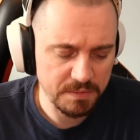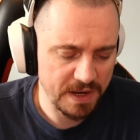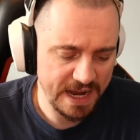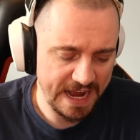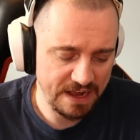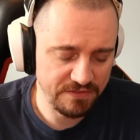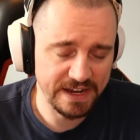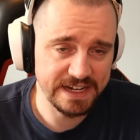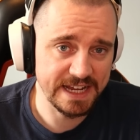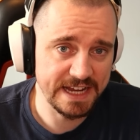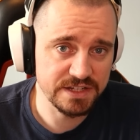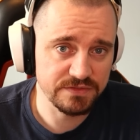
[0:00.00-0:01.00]
we might have had a
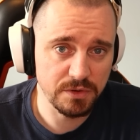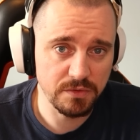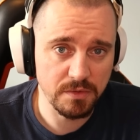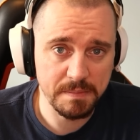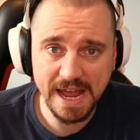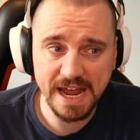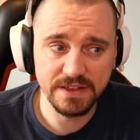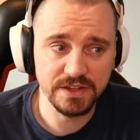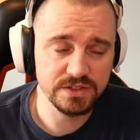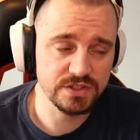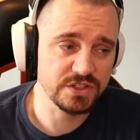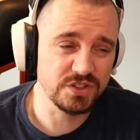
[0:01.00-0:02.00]
case of a repair
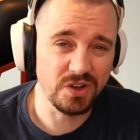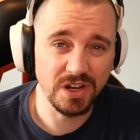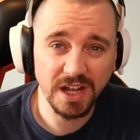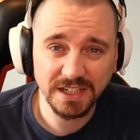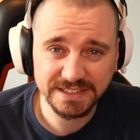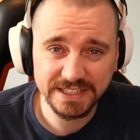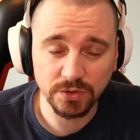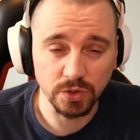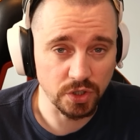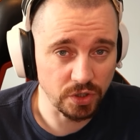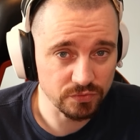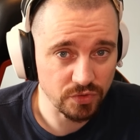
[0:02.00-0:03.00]
that's just not lasted or
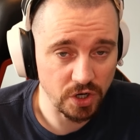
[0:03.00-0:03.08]
gone